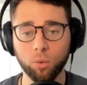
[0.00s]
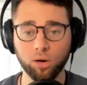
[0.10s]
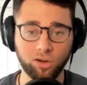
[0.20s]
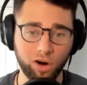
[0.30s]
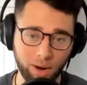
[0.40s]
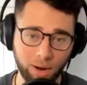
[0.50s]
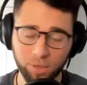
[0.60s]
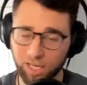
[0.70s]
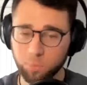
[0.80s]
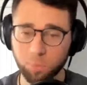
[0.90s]
We're gonna talk about
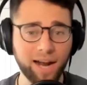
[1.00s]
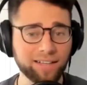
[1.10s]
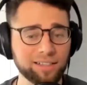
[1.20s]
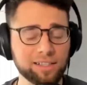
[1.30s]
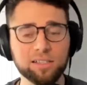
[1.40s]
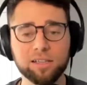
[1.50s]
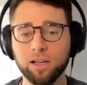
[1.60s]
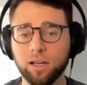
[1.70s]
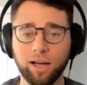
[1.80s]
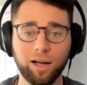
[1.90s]
pitch practice.
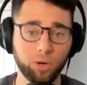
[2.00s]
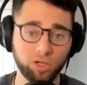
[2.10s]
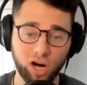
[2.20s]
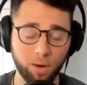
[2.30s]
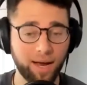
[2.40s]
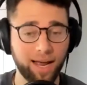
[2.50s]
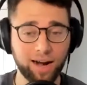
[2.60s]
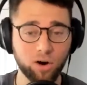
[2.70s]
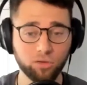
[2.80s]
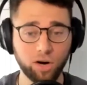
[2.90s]
Uh, we're gonna talk about
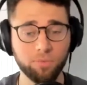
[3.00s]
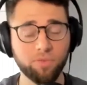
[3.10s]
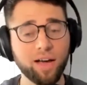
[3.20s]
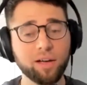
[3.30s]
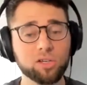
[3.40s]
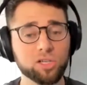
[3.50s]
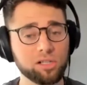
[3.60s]
how to overcome failures.